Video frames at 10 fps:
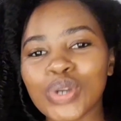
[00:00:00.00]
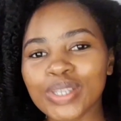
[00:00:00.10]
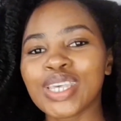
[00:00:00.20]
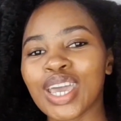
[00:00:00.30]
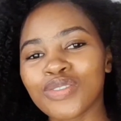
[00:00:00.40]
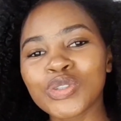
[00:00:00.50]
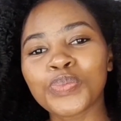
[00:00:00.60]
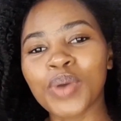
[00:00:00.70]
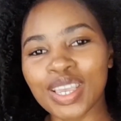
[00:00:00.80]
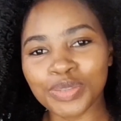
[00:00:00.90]
not have to
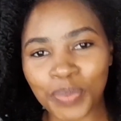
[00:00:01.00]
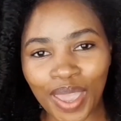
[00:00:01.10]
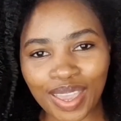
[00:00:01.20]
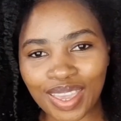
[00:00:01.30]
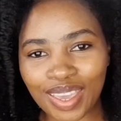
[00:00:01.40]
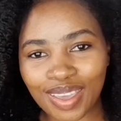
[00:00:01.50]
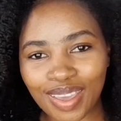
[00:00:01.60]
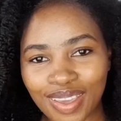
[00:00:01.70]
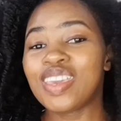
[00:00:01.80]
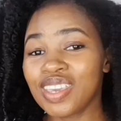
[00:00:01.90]
pay it back.